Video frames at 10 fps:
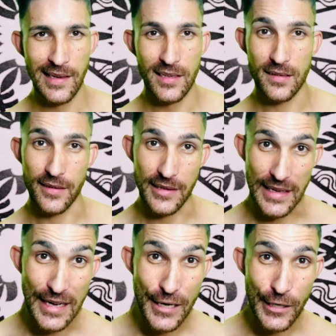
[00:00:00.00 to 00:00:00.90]
So
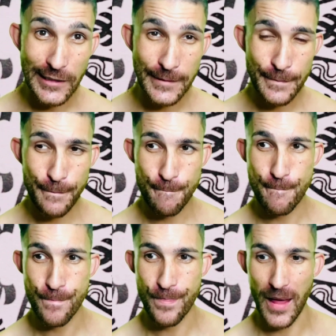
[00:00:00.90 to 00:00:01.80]
now
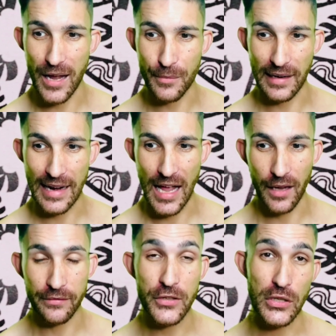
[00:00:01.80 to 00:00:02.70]
I'm gonna
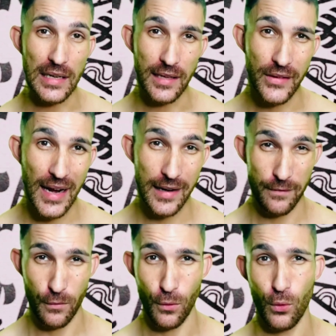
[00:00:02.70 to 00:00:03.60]
have to leave it in
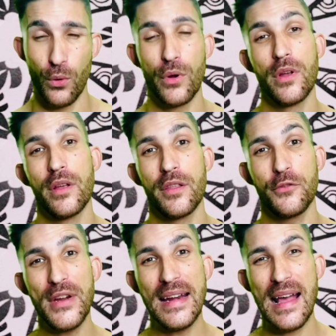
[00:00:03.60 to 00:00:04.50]
for
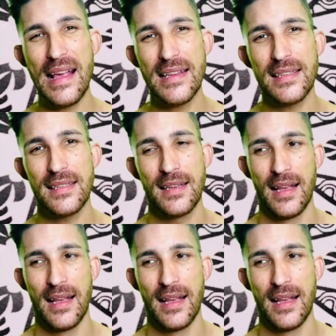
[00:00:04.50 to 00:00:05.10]
3 days.